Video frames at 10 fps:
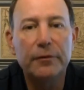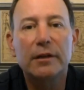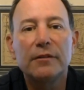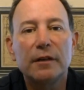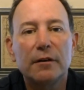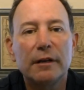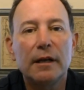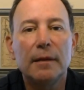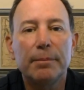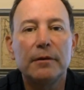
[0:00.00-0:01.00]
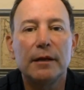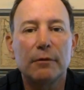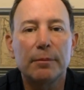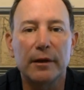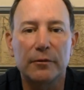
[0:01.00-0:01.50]
you're considering a hip or knee
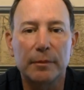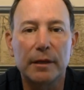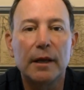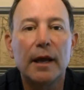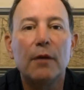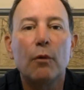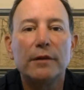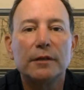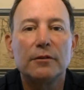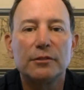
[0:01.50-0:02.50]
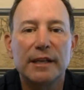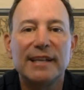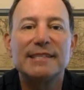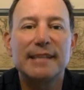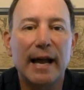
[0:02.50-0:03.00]
replacement and want to understand
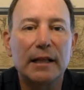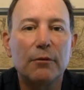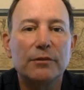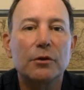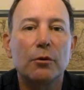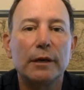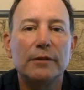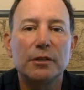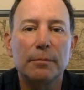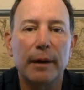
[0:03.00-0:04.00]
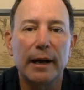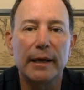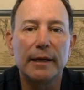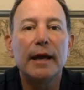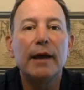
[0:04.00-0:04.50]
exactly what's going into your
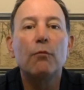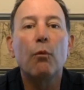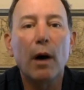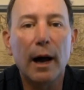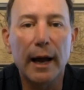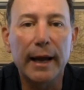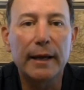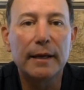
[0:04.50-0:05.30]
body and why,